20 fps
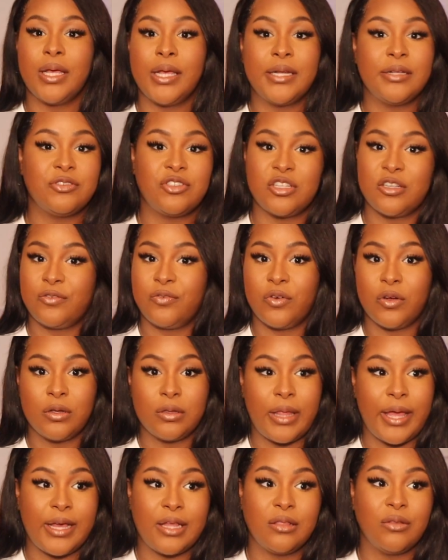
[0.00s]
and just for
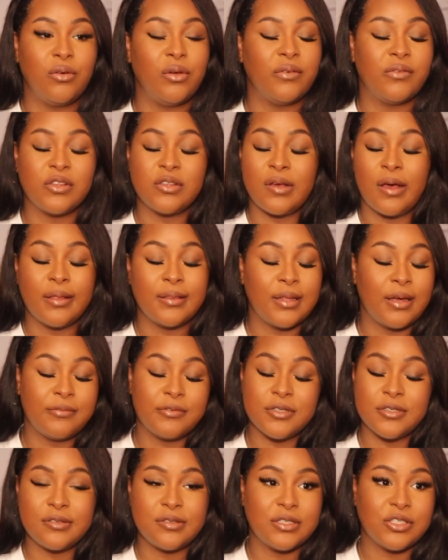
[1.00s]
like Louis Vuitton
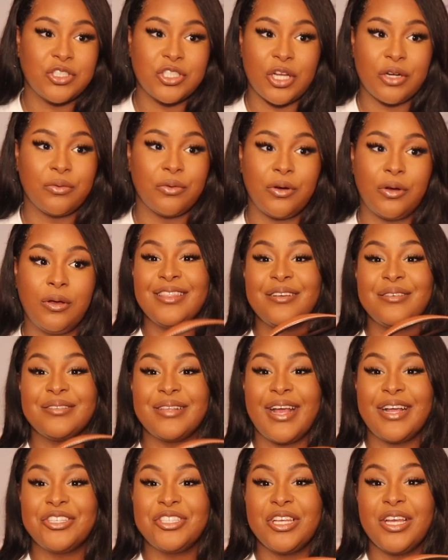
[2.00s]
lovers in general, there was
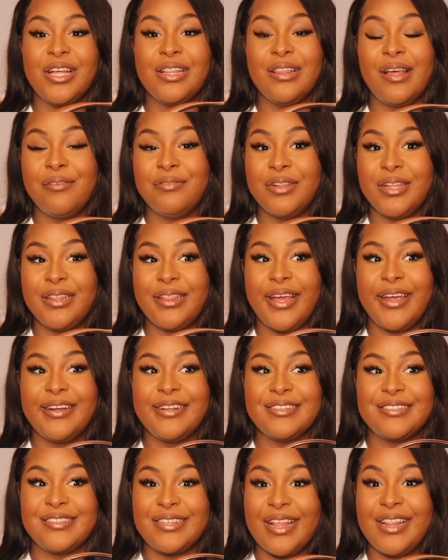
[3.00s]
actually a lovely
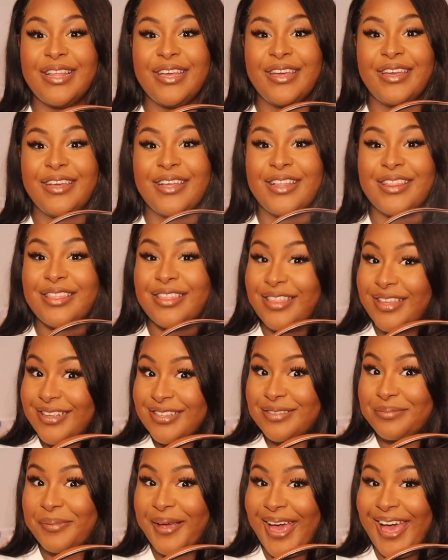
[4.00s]
lady selling
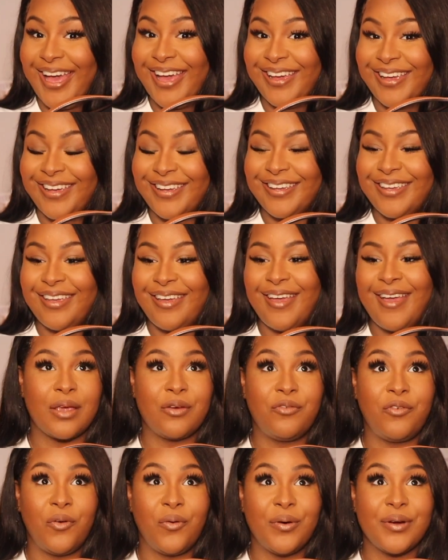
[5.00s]
this bag
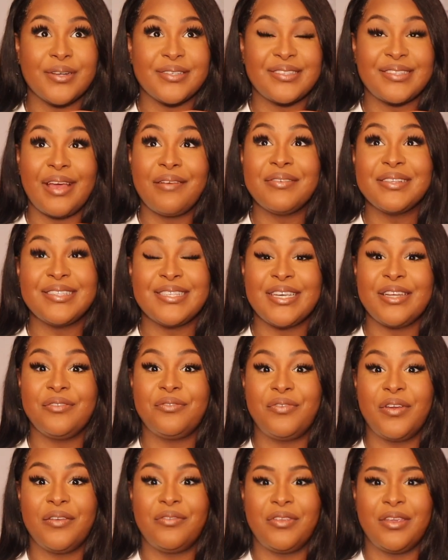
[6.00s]
for
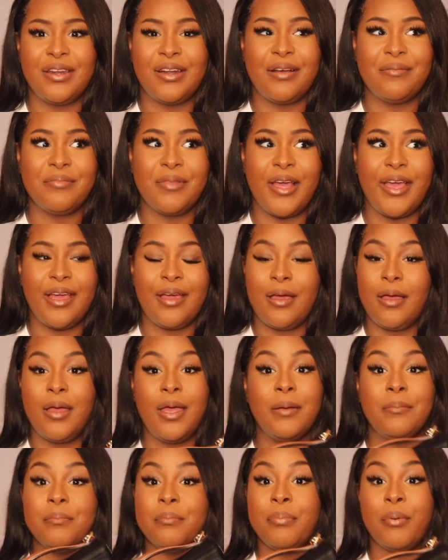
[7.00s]
$17.50, and I'm like,
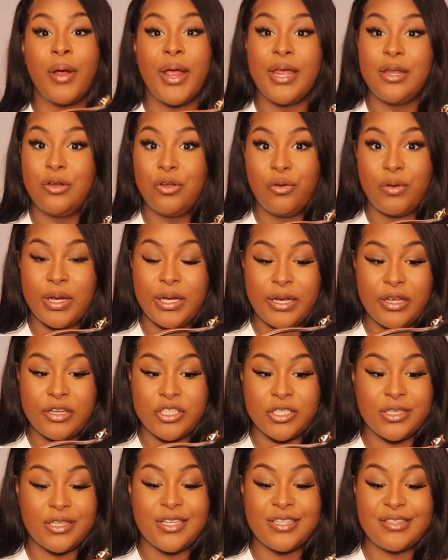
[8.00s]
in brand new
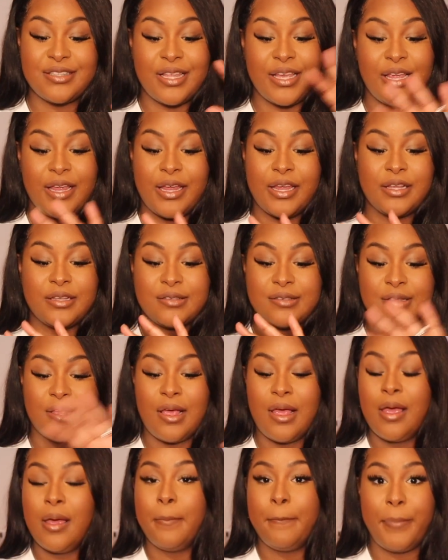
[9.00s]
condition, this thing is
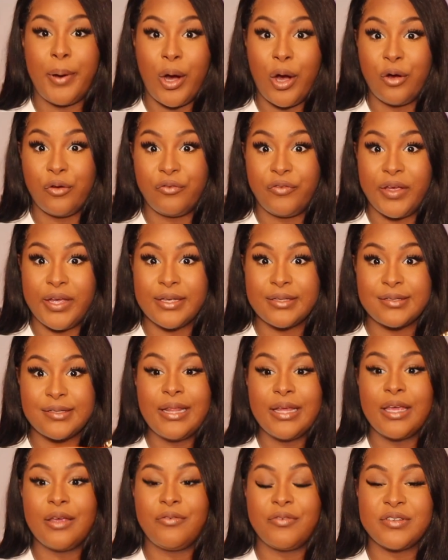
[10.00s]
perfect,
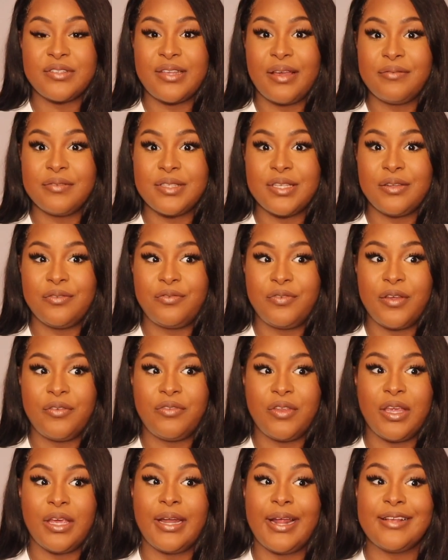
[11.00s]
selling it for
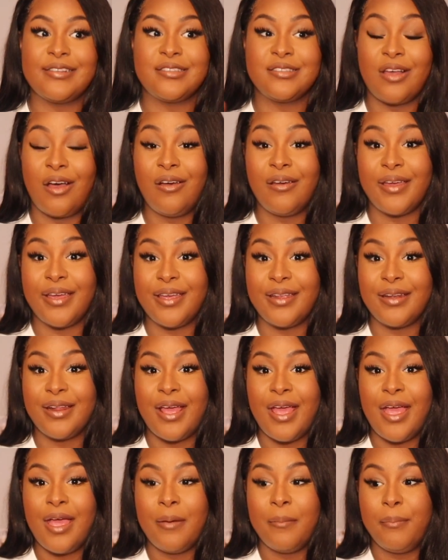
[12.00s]
$17.50, and I saw it,
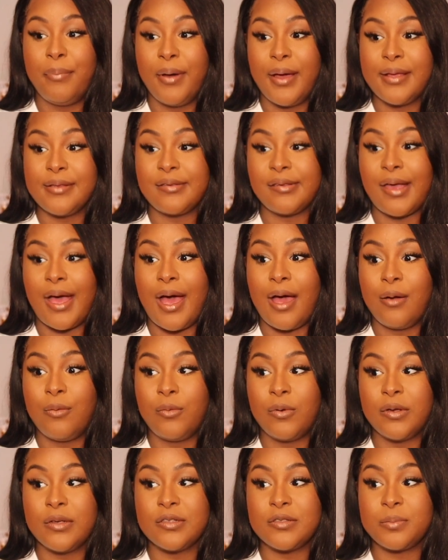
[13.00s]
but I
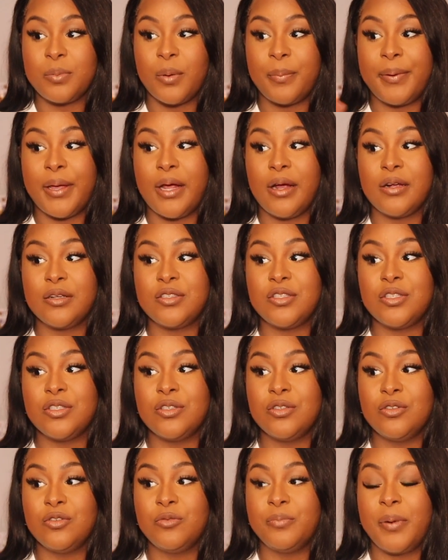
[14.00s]
was prepared
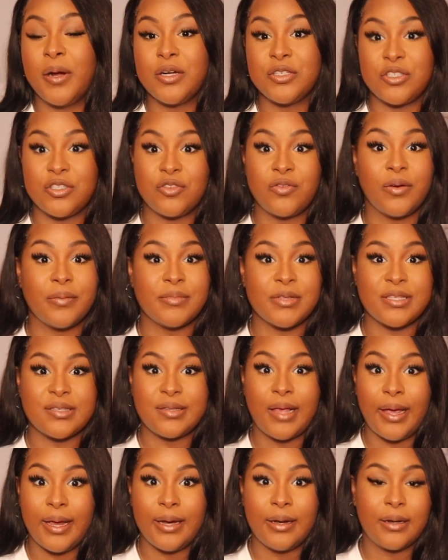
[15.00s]
to purchase from the
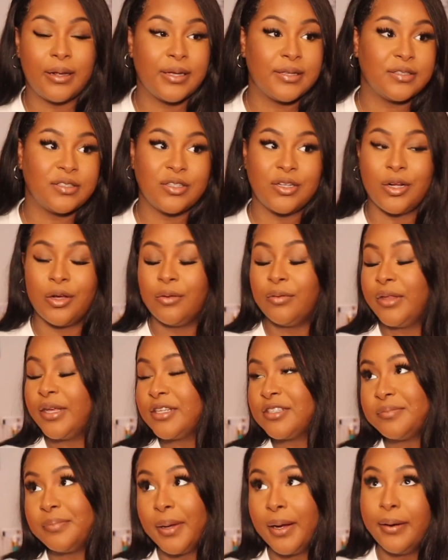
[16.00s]
site because, you know, the
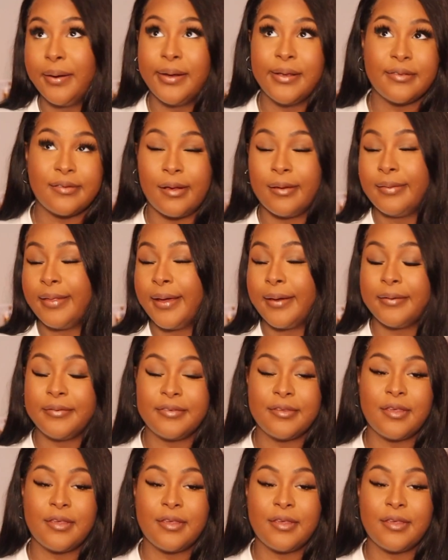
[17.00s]
experience, all that good